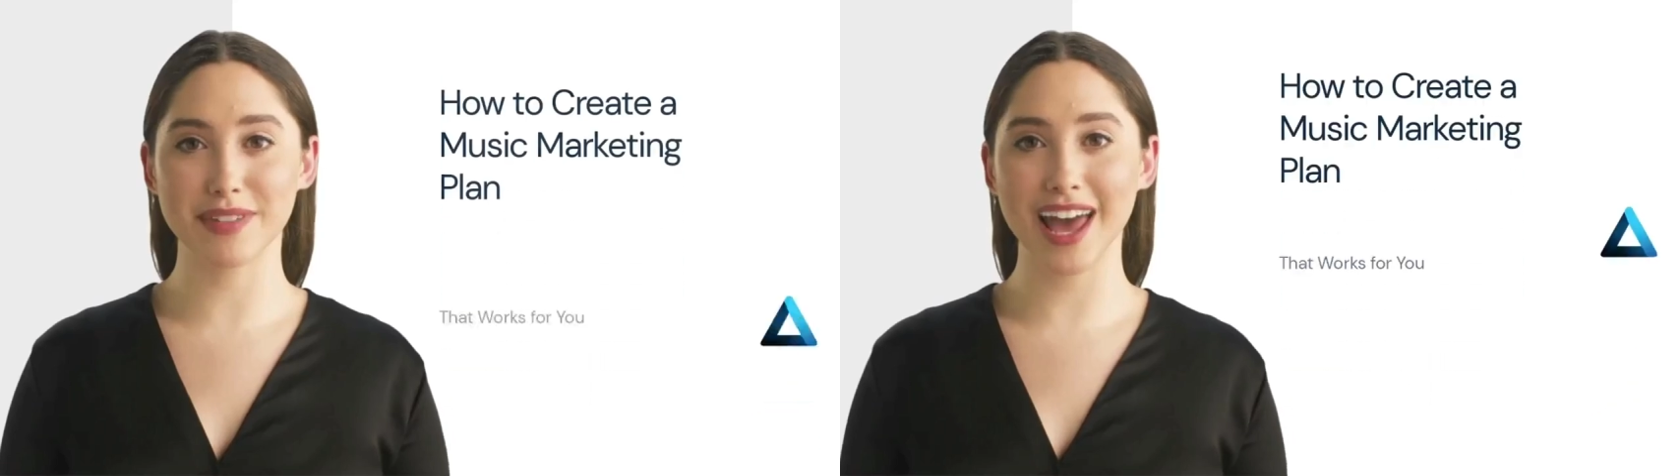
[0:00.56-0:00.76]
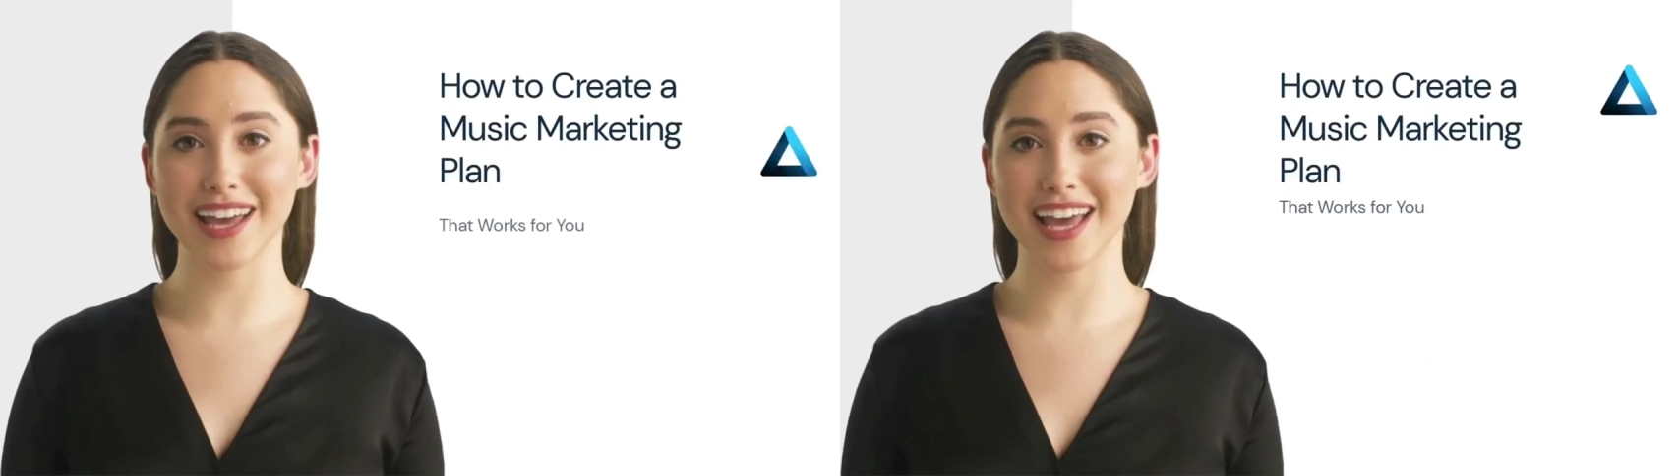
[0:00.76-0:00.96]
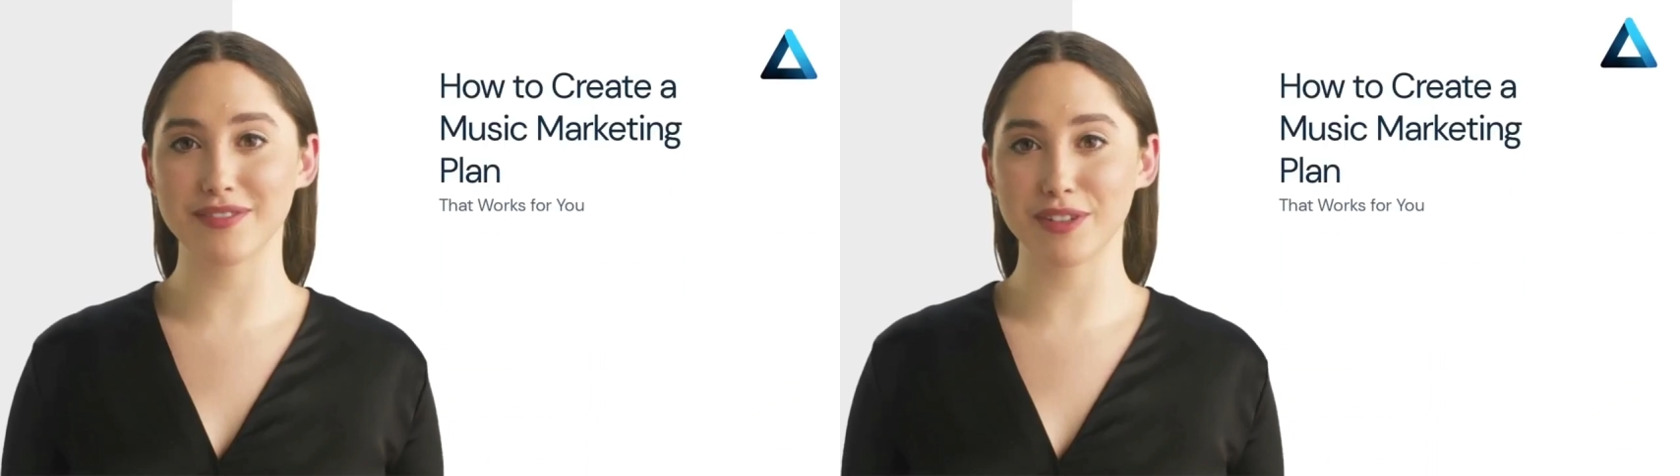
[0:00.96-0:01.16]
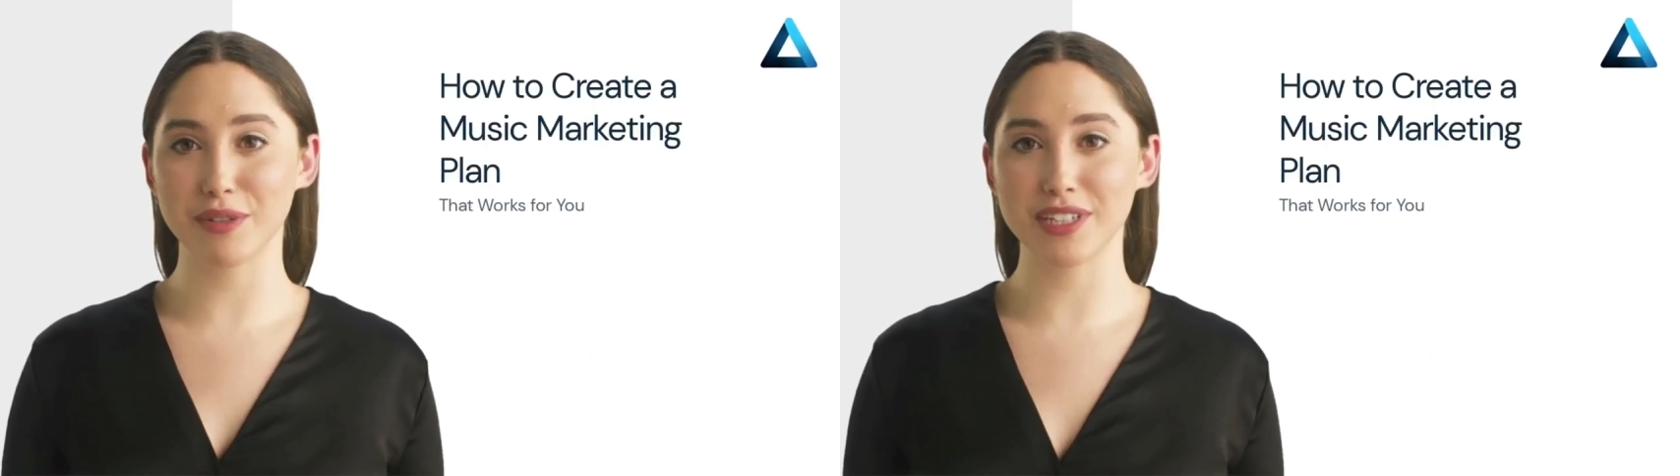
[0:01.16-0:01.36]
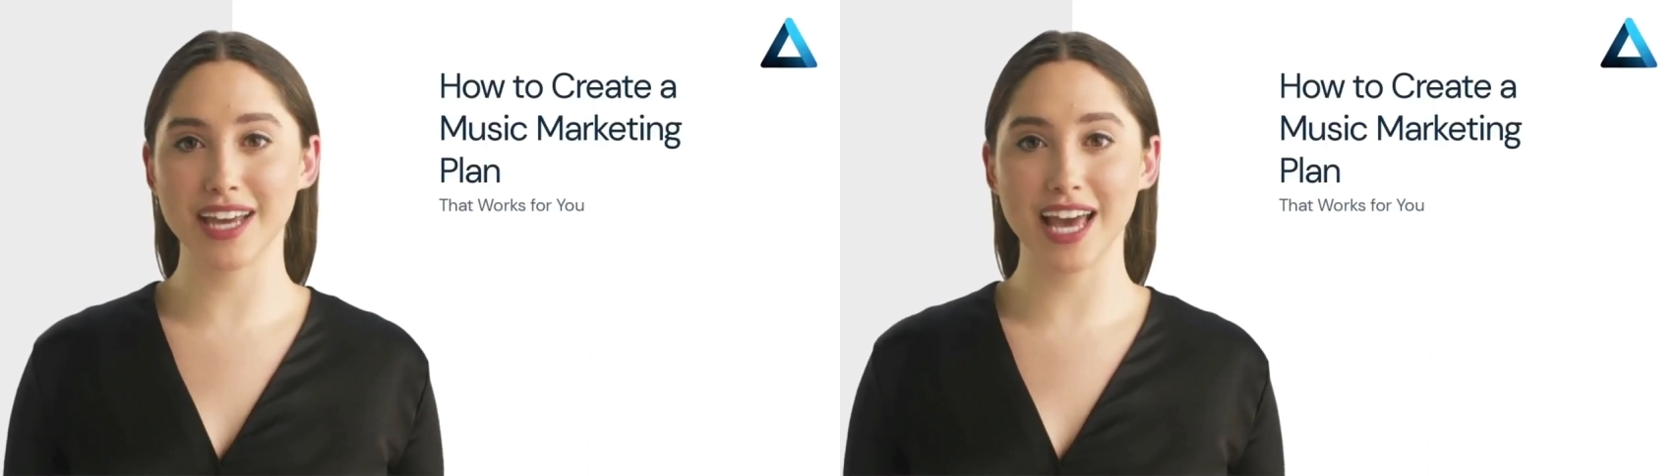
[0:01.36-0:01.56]
Hi
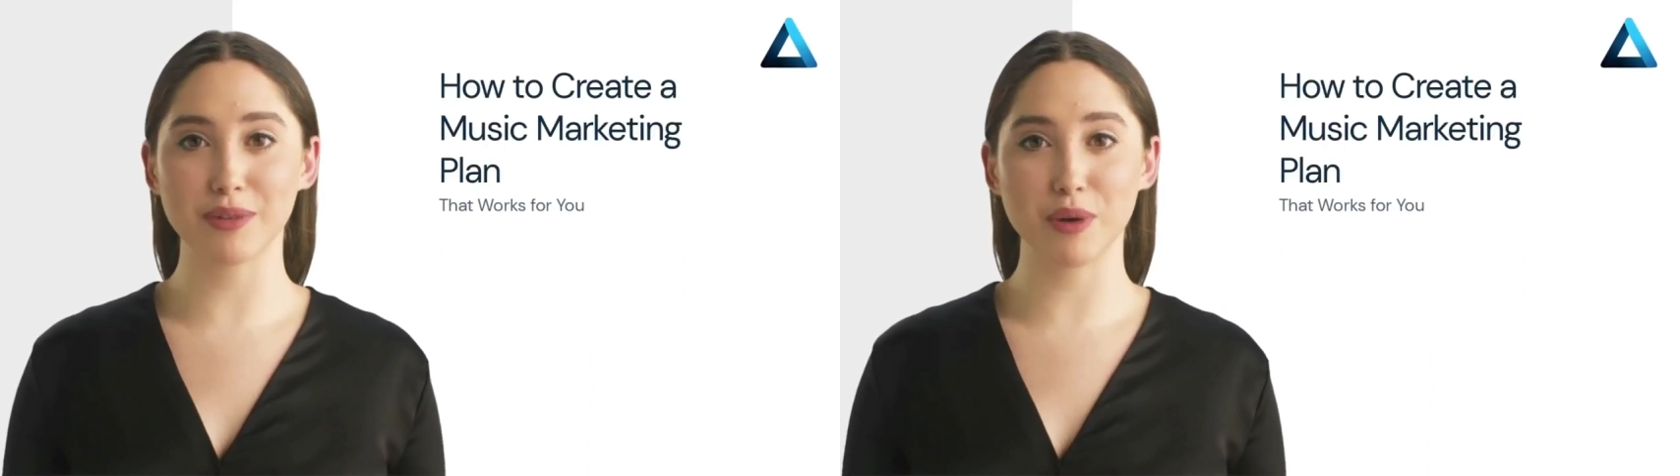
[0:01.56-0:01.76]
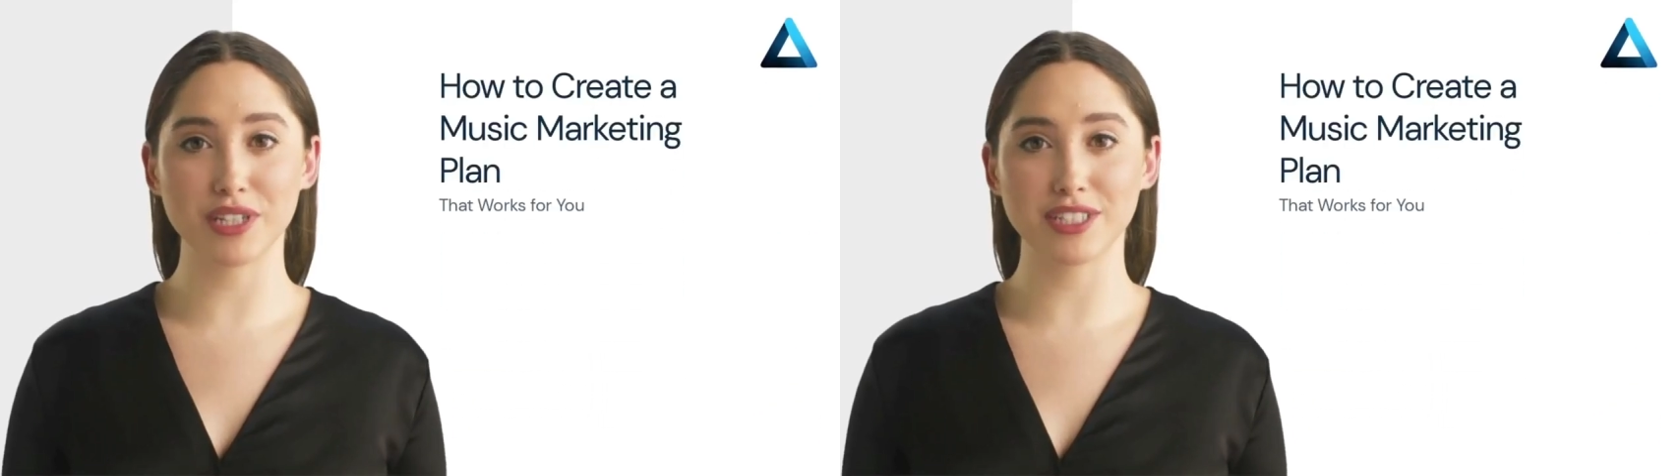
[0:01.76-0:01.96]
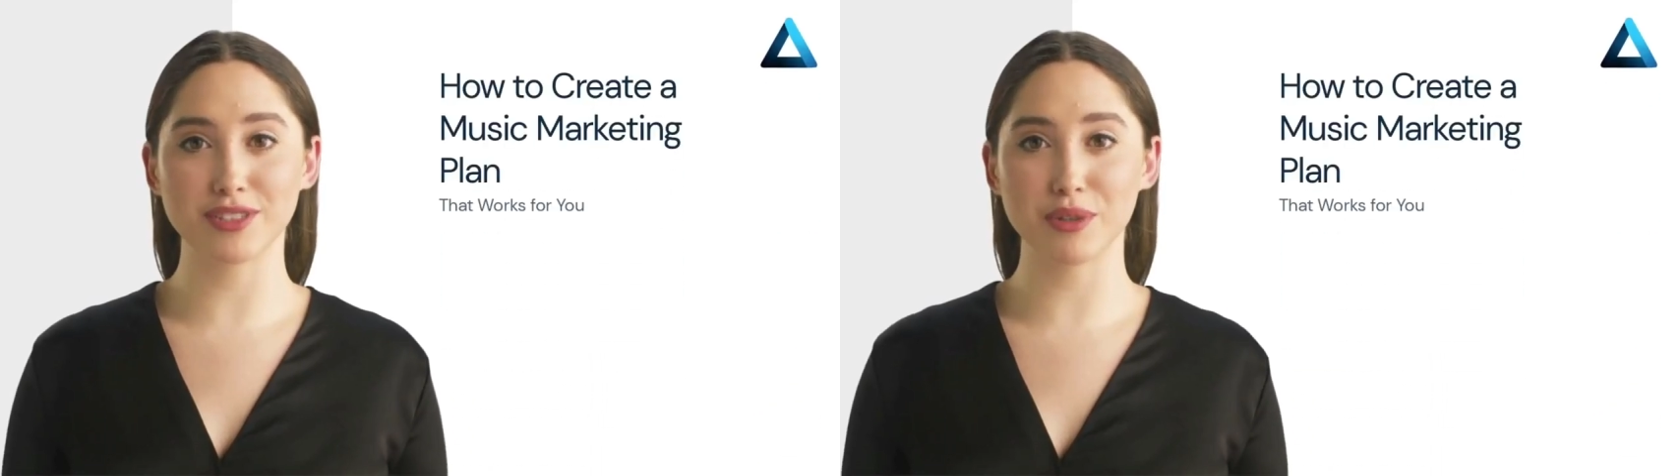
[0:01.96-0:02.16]
everyone, and welcome